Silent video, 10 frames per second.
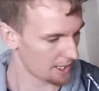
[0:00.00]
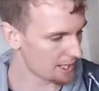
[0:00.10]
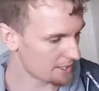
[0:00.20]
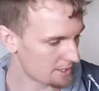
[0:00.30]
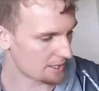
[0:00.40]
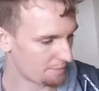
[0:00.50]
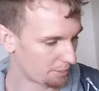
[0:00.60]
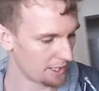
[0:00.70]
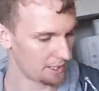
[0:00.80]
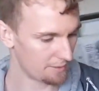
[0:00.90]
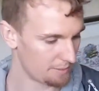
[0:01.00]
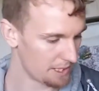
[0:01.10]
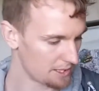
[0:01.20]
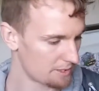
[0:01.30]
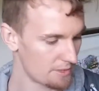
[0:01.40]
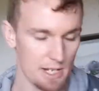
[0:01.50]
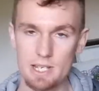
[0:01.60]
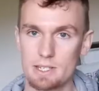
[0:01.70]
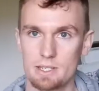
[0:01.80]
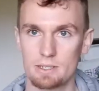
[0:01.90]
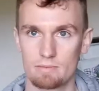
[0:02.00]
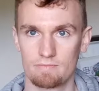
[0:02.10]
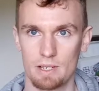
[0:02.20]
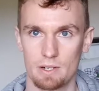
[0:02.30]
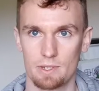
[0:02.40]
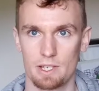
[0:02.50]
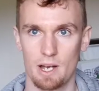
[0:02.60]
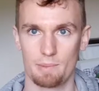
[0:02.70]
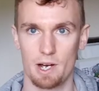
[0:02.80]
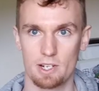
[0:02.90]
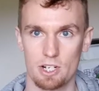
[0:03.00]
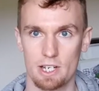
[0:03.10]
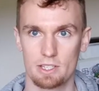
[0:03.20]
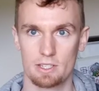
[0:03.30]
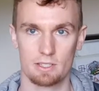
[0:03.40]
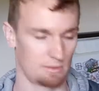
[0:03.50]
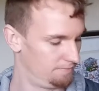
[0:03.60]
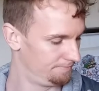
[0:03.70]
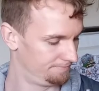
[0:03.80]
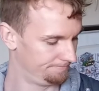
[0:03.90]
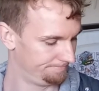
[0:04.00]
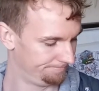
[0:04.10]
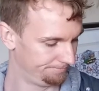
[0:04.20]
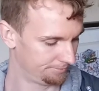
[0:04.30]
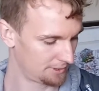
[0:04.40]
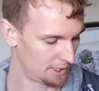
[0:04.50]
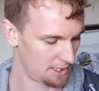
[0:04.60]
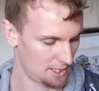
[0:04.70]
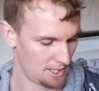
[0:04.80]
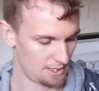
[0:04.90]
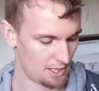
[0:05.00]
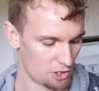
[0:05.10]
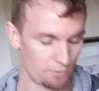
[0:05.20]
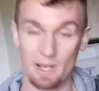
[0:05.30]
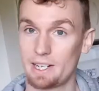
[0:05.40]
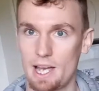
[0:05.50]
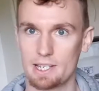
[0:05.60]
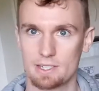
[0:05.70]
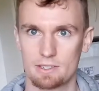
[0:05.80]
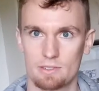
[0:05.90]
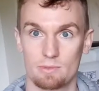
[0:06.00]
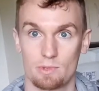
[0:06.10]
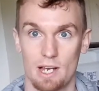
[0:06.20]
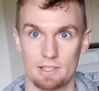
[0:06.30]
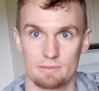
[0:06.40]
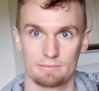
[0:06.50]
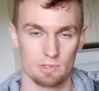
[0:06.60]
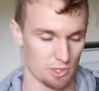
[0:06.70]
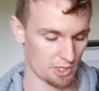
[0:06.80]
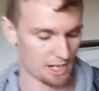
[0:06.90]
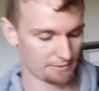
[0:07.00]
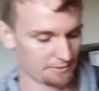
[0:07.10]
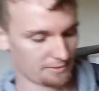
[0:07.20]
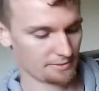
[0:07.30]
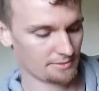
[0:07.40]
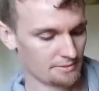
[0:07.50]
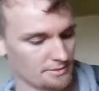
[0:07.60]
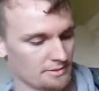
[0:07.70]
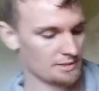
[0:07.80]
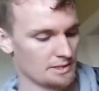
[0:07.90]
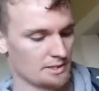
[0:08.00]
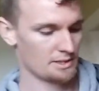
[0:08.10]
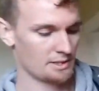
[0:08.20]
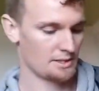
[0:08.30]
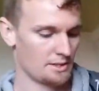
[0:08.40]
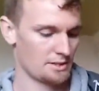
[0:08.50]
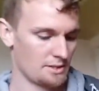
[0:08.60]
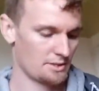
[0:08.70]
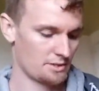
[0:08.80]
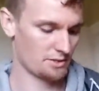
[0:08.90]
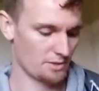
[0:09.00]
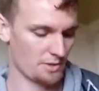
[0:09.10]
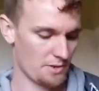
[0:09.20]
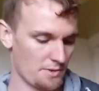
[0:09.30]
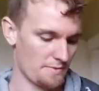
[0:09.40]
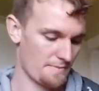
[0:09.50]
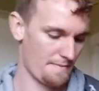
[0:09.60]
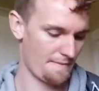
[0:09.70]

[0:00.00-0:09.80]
and plenty of omega-3s, healthy carbohydrates, essential fatty acids, all that good stuff. So,